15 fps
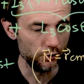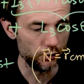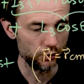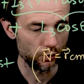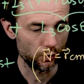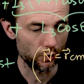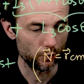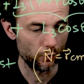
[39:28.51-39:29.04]

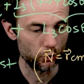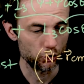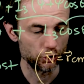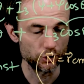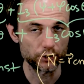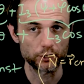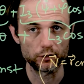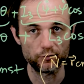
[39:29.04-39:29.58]
so our
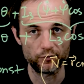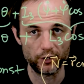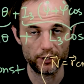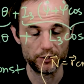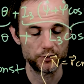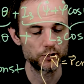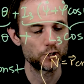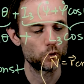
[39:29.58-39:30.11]
motion is
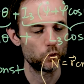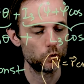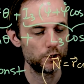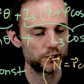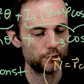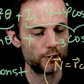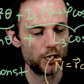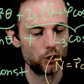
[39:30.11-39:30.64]
confined
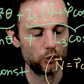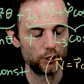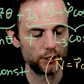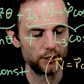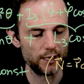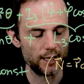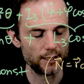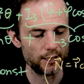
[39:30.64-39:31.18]
somehow
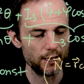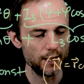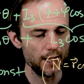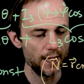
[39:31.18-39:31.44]
like that.